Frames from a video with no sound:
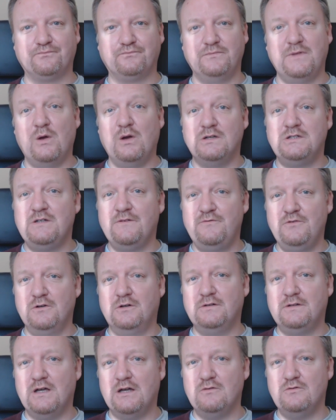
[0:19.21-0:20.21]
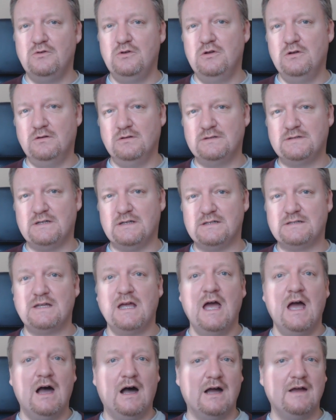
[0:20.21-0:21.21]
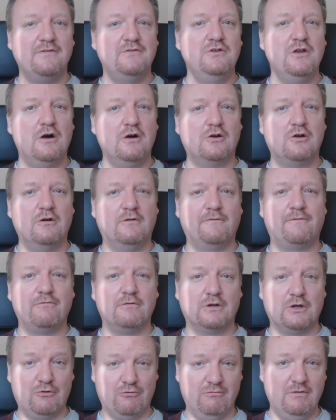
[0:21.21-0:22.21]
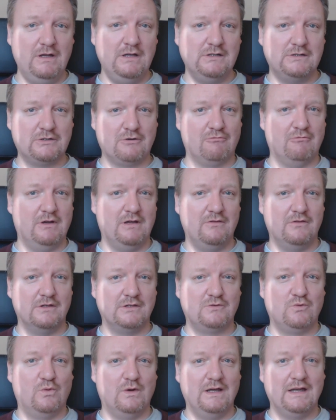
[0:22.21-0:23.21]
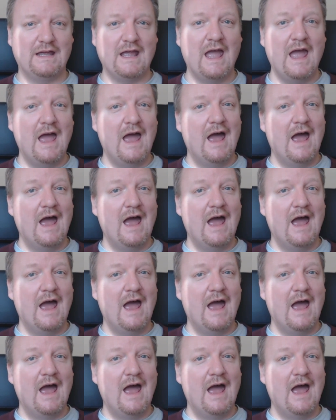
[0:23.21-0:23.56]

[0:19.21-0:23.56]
Now, as you've no doubt noticed, I've not gone for a green screen this week,